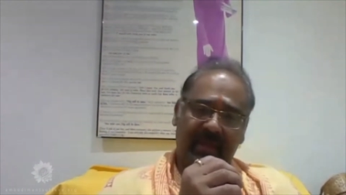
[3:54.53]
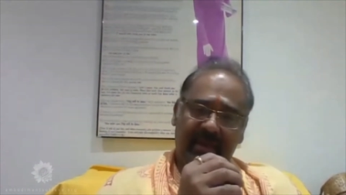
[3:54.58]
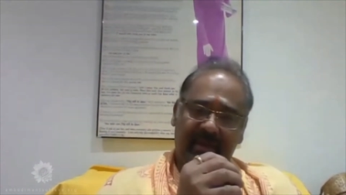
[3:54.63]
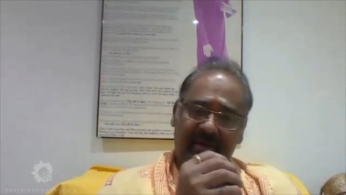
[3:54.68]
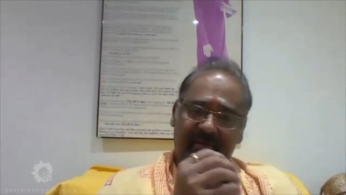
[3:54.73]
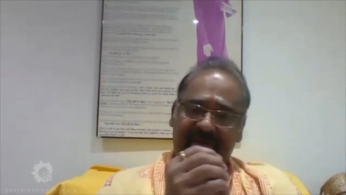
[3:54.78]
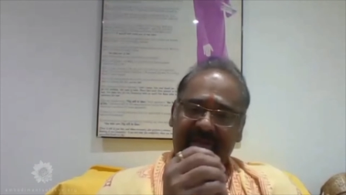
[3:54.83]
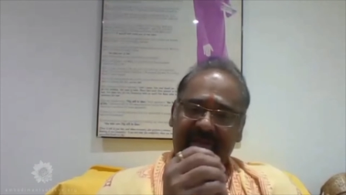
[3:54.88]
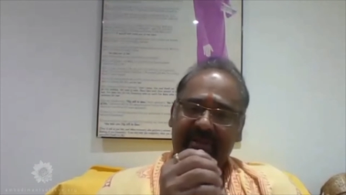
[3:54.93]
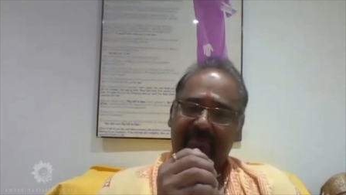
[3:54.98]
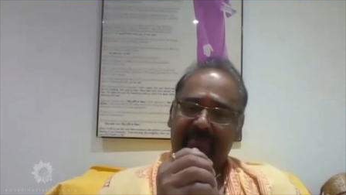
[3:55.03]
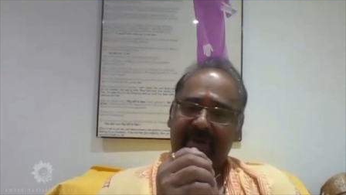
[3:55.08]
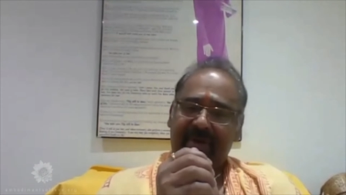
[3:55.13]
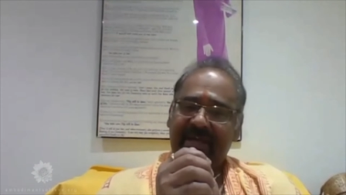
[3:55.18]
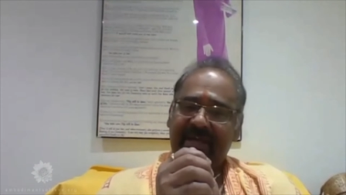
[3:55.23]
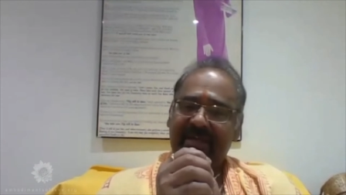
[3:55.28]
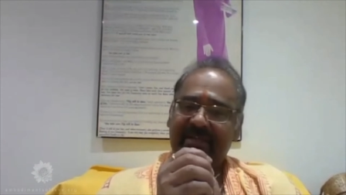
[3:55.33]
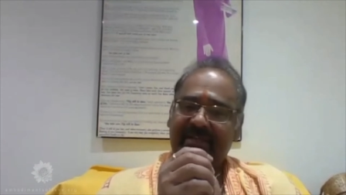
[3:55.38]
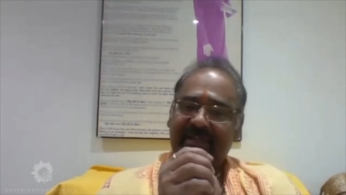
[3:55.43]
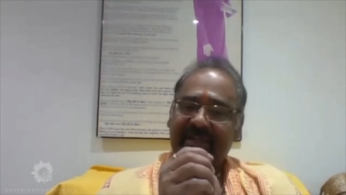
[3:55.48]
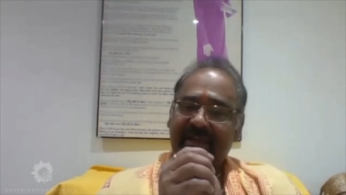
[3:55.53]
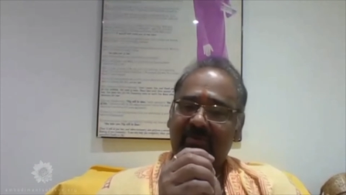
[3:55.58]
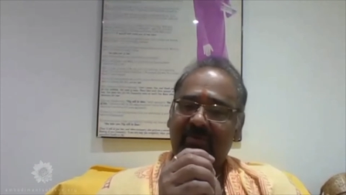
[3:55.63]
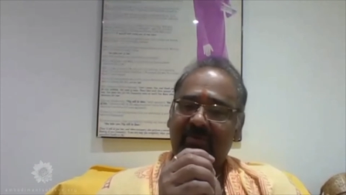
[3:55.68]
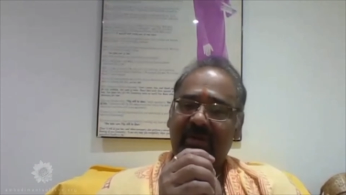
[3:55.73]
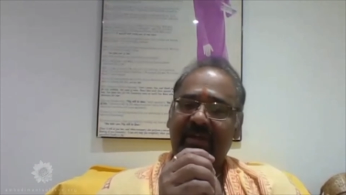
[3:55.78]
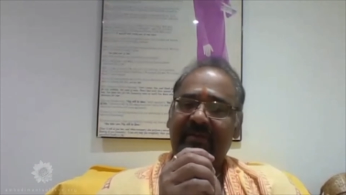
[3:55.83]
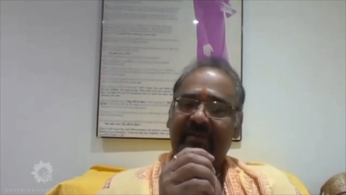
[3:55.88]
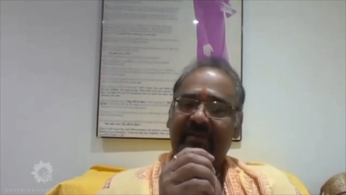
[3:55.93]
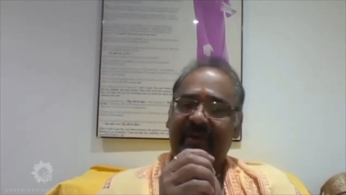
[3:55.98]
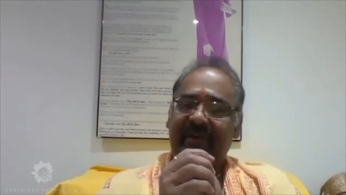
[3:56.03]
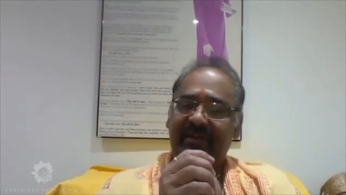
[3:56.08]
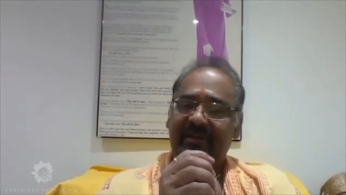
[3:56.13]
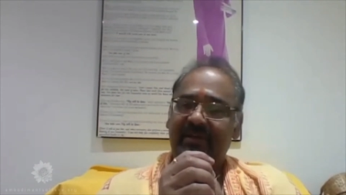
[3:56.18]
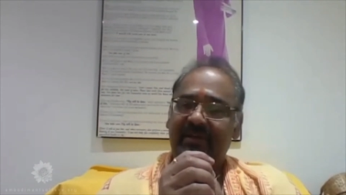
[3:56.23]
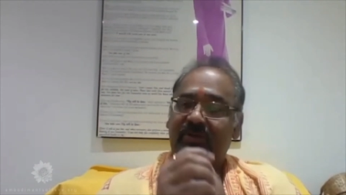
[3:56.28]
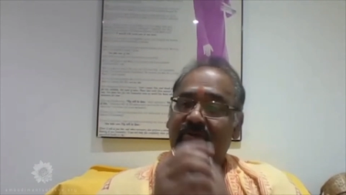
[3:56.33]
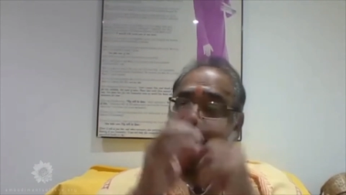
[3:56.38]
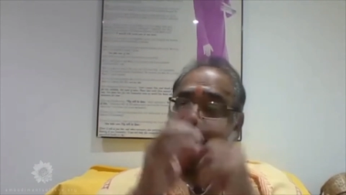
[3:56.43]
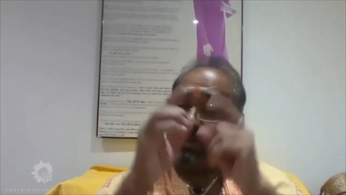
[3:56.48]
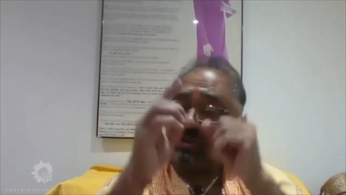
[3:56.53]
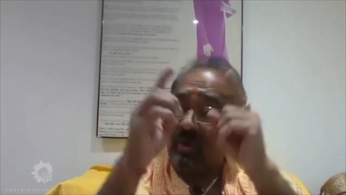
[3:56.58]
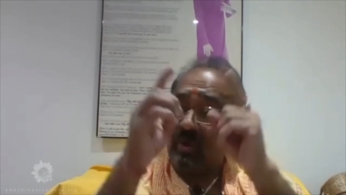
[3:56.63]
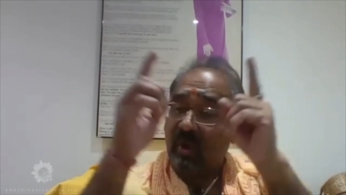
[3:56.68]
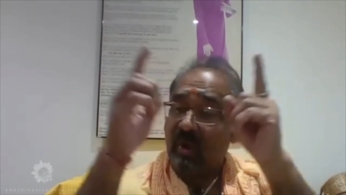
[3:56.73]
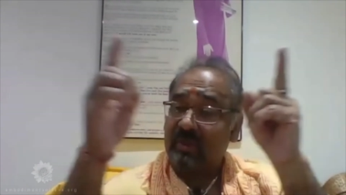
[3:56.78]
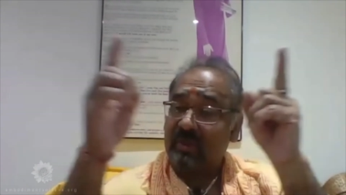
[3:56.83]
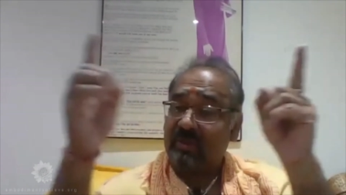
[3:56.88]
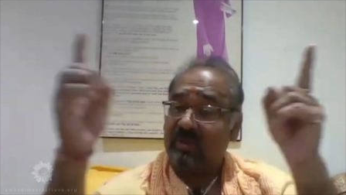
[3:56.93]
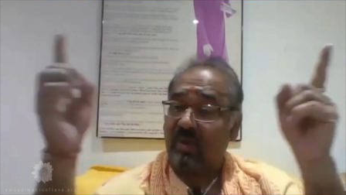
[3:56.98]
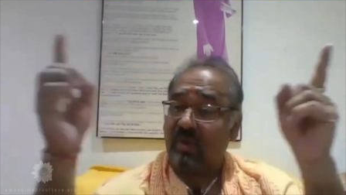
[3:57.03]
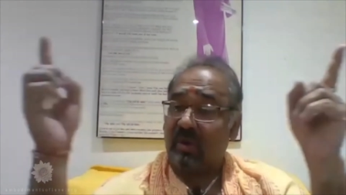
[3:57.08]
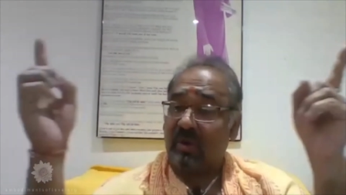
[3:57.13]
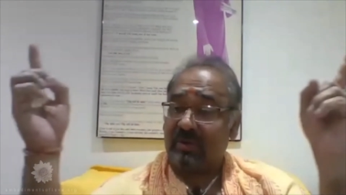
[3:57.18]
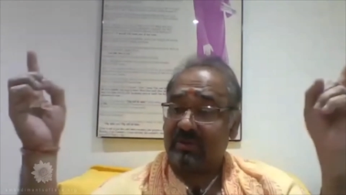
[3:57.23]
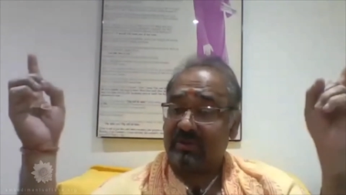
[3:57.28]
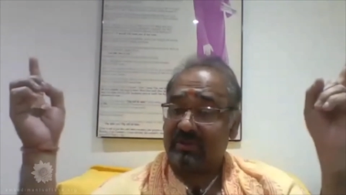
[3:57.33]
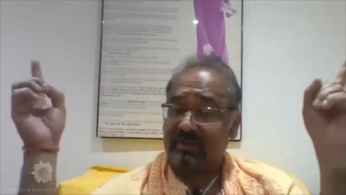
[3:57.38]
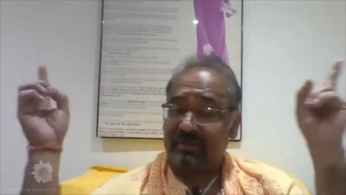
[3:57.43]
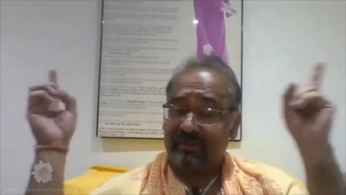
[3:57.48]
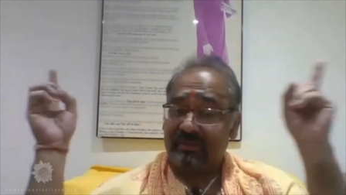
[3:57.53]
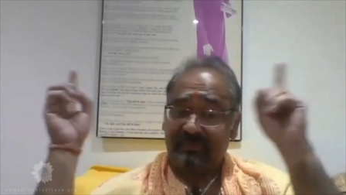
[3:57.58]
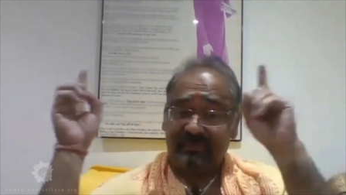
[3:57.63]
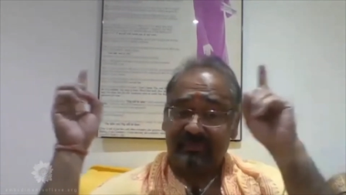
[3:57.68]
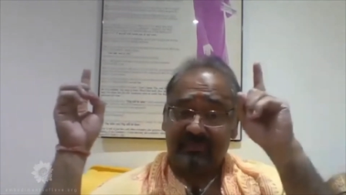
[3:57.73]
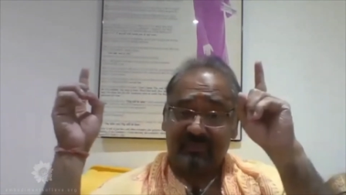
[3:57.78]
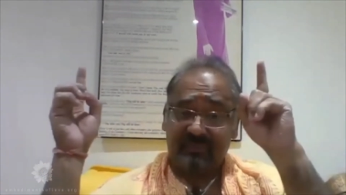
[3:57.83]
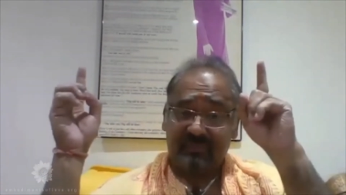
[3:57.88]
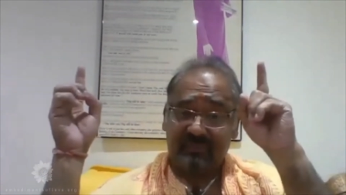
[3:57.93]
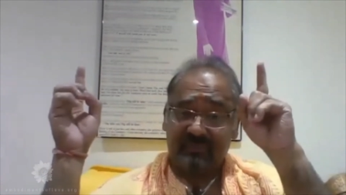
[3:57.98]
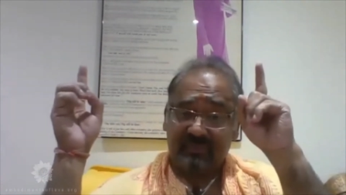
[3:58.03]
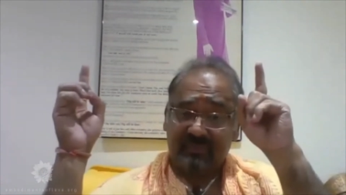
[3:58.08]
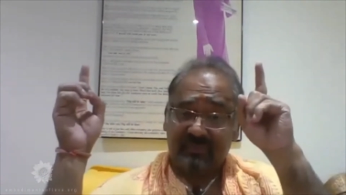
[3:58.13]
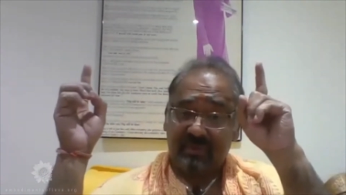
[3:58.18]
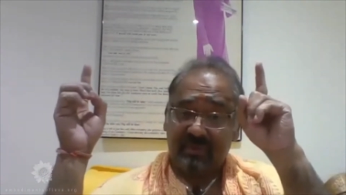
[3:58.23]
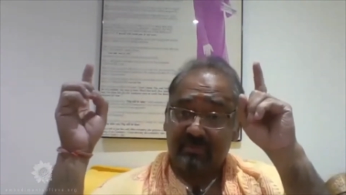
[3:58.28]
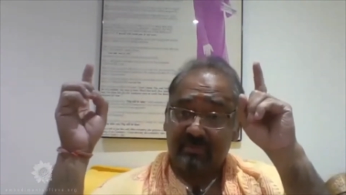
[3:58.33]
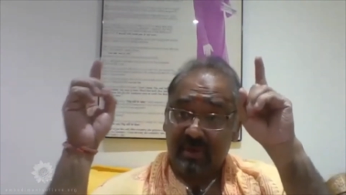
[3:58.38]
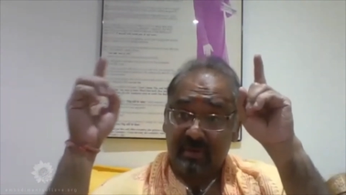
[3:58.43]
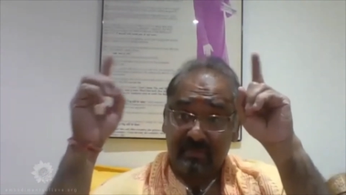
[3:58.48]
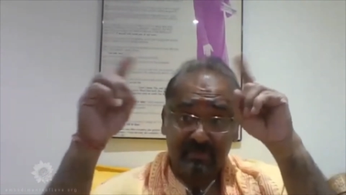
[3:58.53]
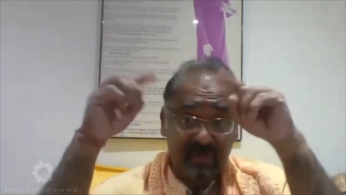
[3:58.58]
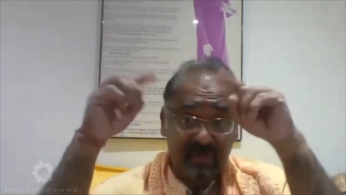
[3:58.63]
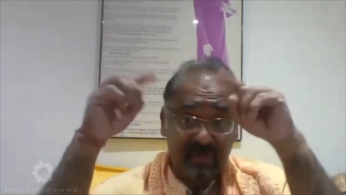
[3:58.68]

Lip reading: when the mind is equally affected towards all thoughts. Brahma